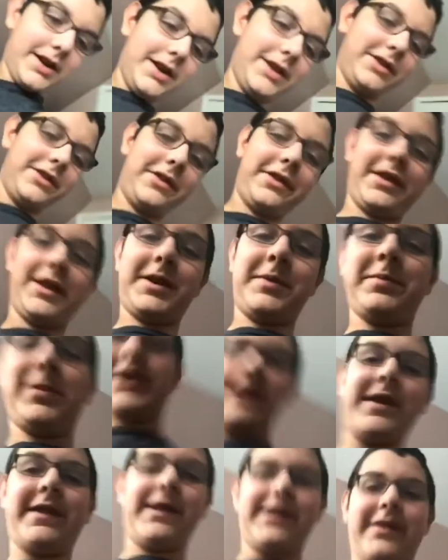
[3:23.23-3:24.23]
Looks like
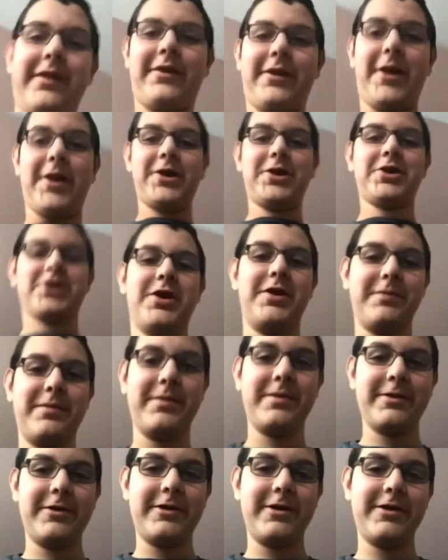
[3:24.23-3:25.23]
Blades is looking sharp.
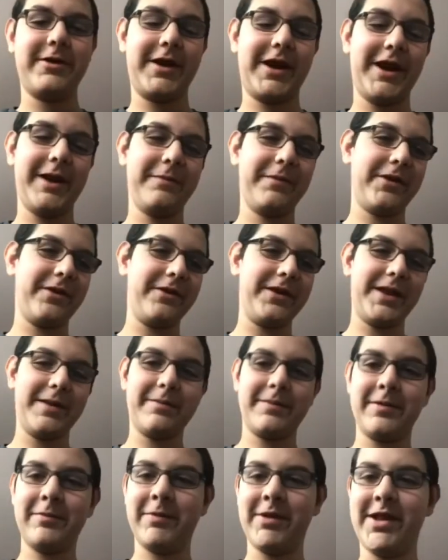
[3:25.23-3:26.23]
Okay, I'm sorry,
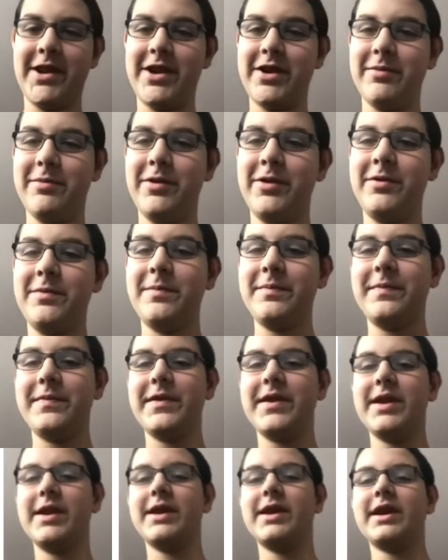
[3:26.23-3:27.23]
that pun was terrible.
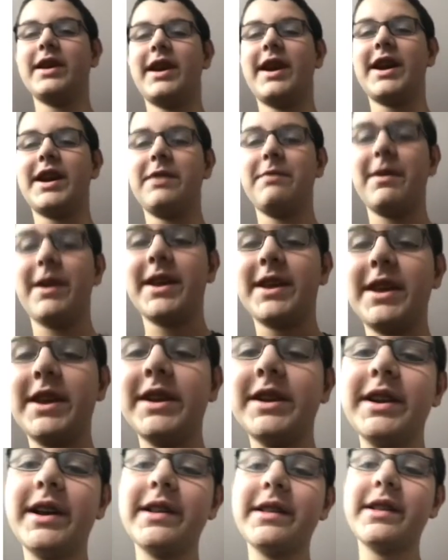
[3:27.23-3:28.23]
Anyway, he
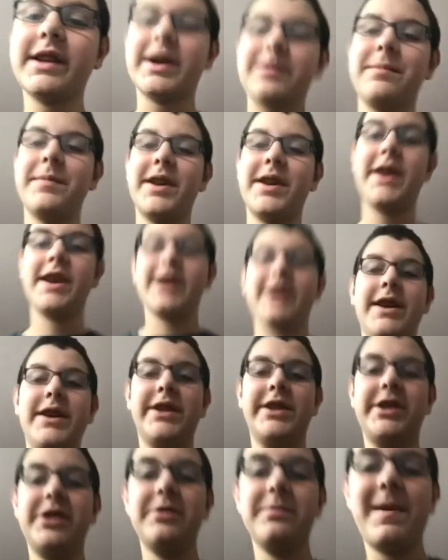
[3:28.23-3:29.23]
does come in
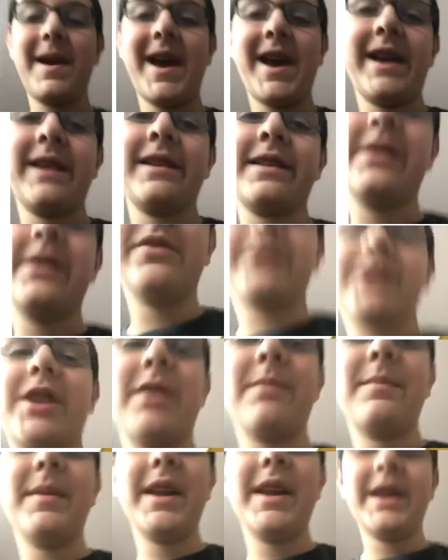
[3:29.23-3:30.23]
two packs. He'll
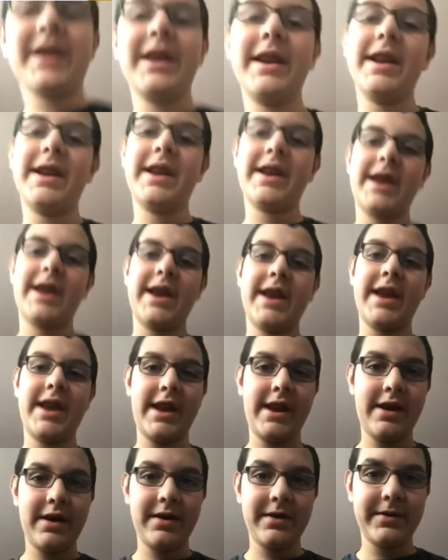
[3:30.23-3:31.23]
come in
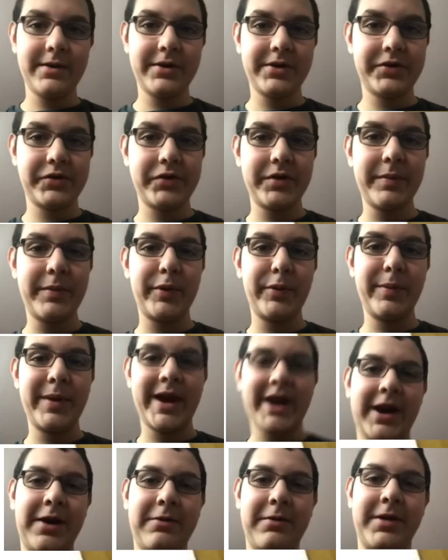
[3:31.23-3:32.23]
a triple
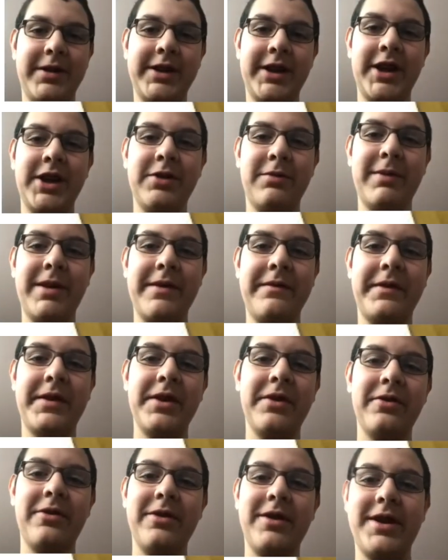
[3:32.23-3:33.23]
pack with tidal wave
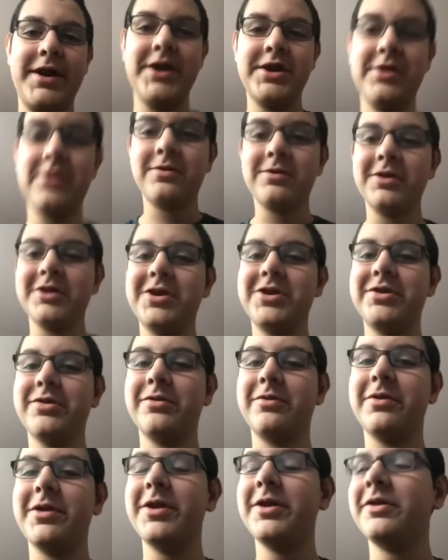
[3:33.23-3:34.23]
Gill Grunt and torch
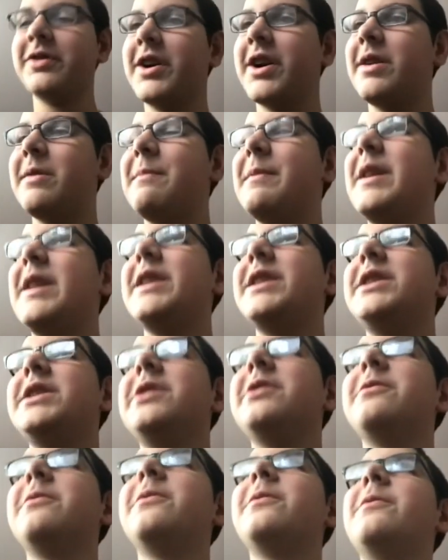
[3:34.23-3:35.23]
or he'll come
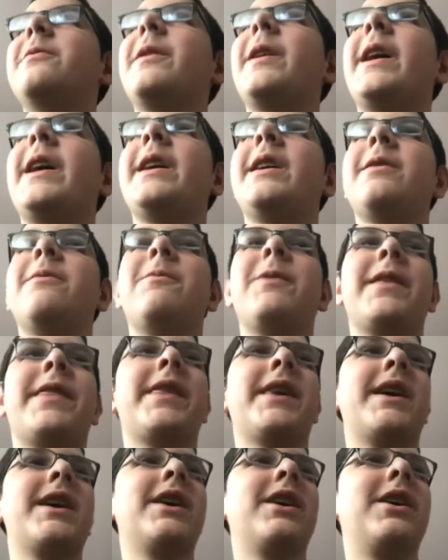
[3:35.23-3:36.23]
into with
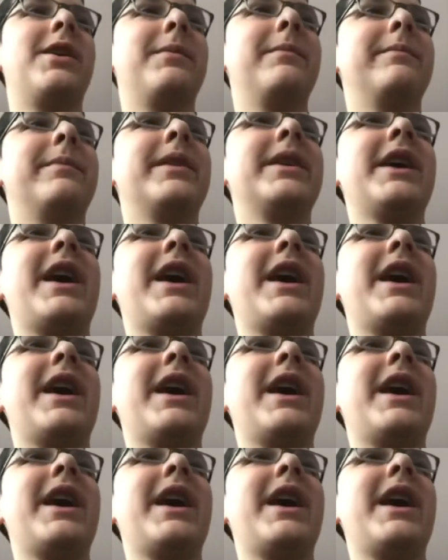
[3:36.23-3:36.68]
a um